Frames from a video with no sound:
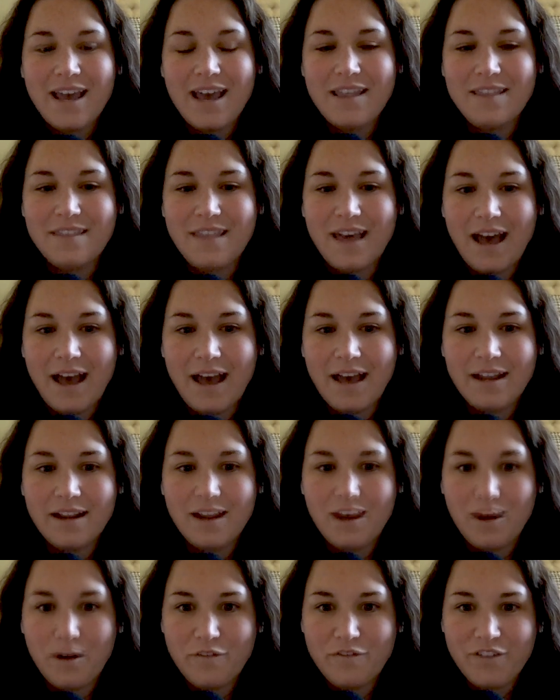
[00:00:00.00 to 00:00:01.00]
and
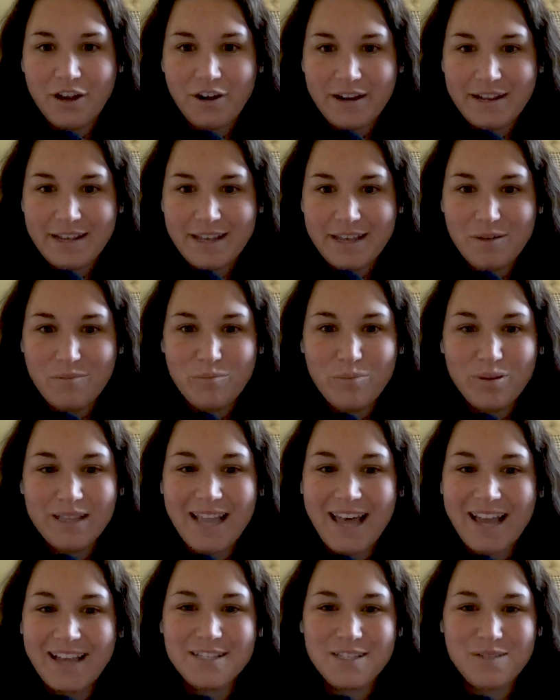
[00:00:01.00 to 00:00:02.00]
that we're very
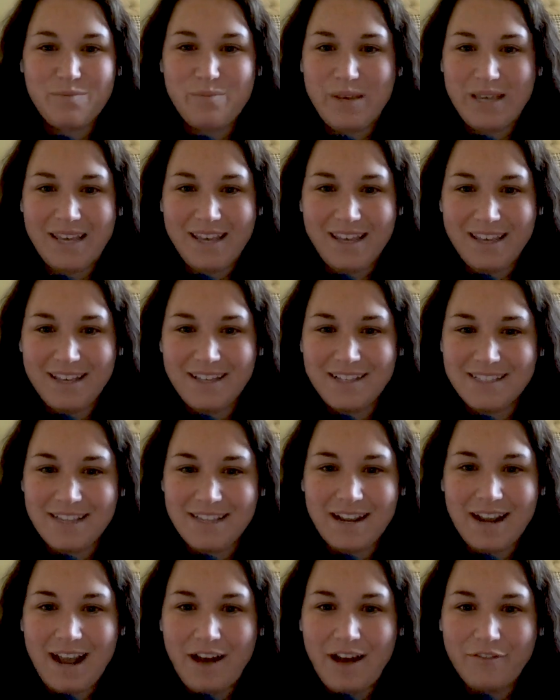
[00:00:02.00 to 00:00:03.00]
complex beings
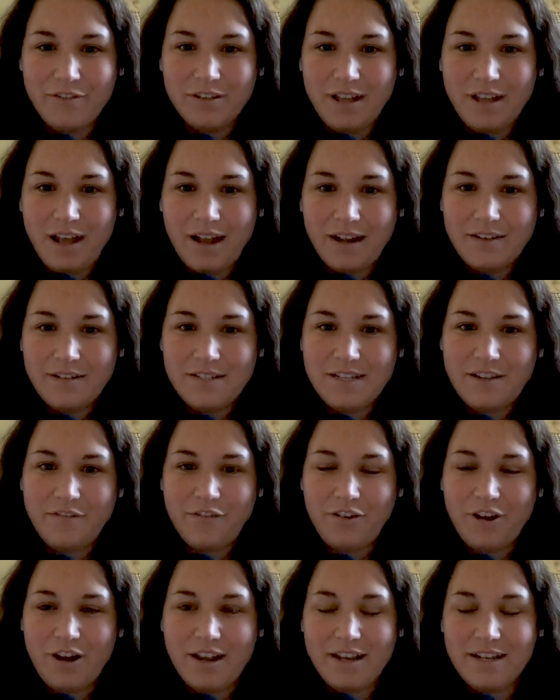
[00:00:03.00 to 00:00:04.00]
that have a lot of
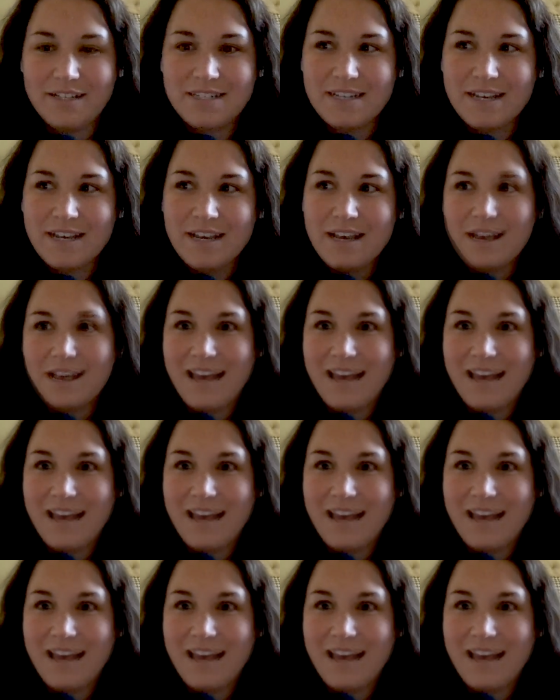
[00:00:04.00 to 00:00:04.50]
different,